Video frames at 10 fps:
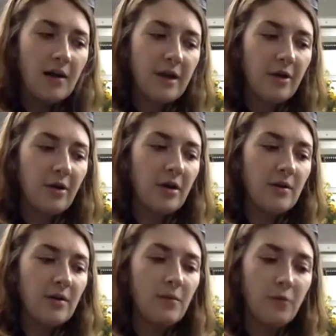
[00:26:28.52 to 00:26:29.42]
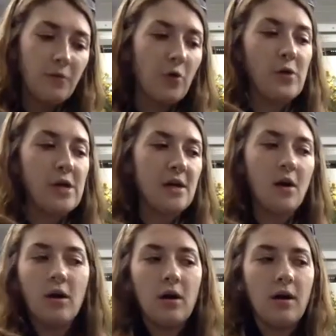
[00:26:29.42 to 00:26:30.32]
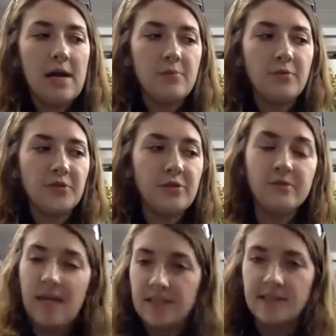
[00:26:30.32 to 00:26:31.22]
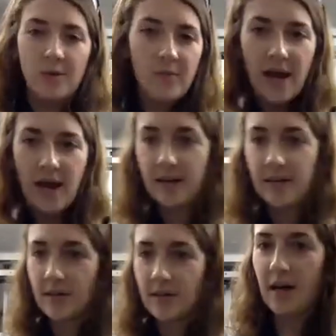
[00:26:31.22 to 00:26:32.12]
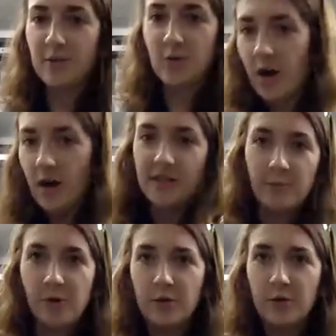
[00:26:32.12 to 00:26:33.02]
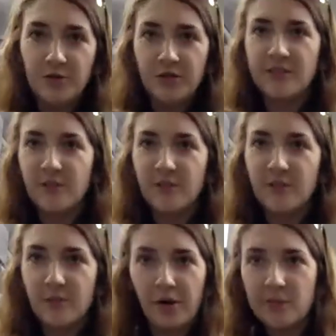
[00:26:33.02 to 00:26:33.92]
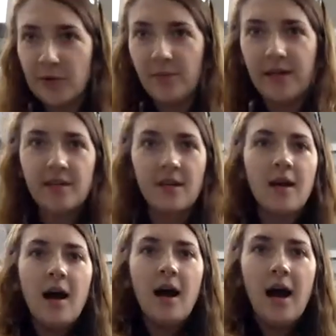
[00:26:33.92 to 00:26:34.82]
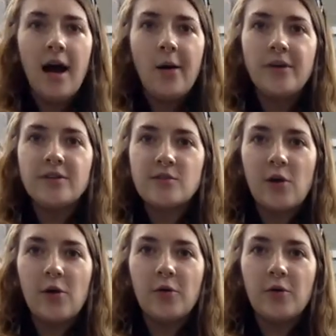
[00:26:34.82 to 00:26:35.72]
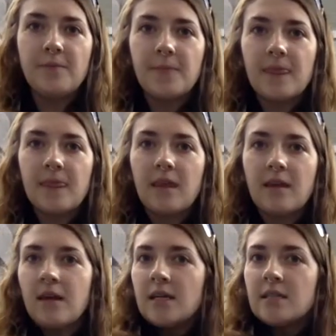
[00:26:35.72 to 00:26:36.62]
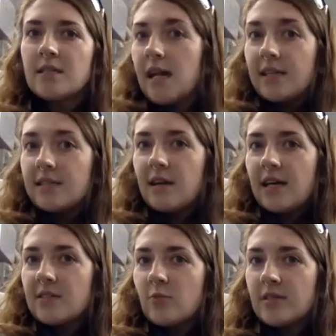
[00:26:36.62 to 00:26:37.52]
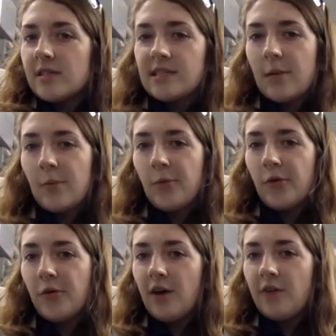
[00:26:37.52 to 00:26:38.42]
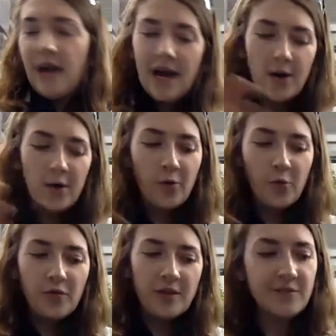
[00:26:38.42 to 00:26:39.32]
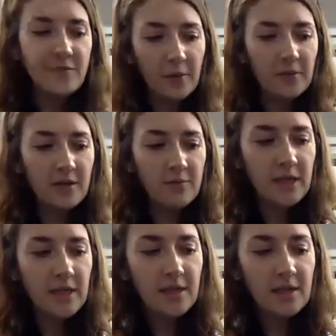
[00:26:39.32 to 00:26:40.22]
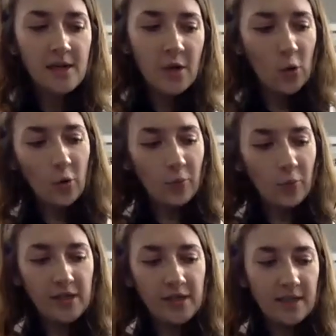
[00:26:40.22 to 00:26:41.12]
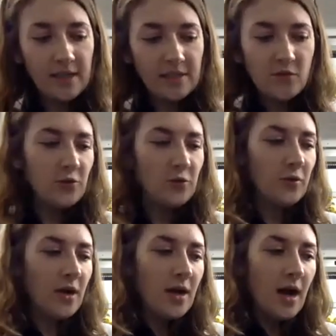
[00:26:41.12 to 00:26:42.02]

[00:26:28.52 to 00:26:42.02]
there before we are able to taste them and draw some conclusions from our experiment. So today's class was an example of how this farm can be incorporated into